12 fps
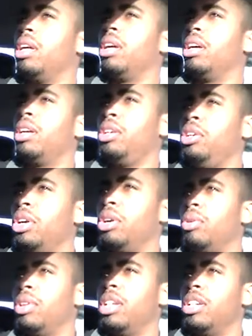the
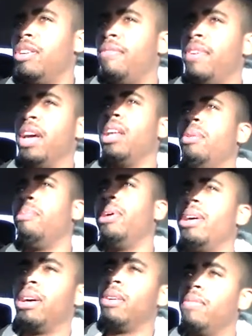
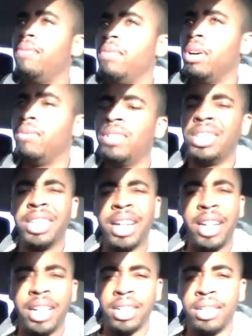development of the
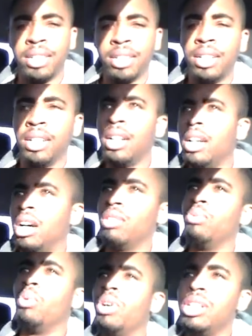saint,
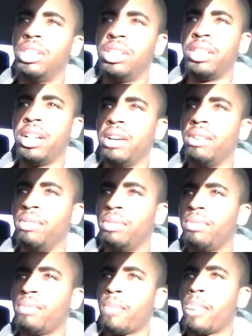of
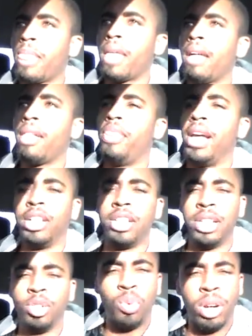oneself.
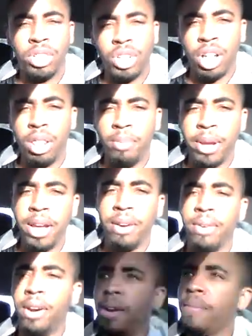That's what it's all
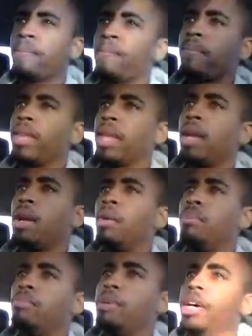about, right?
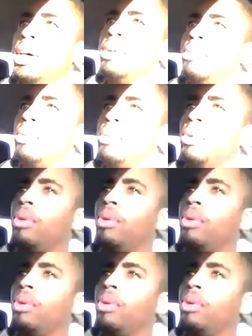But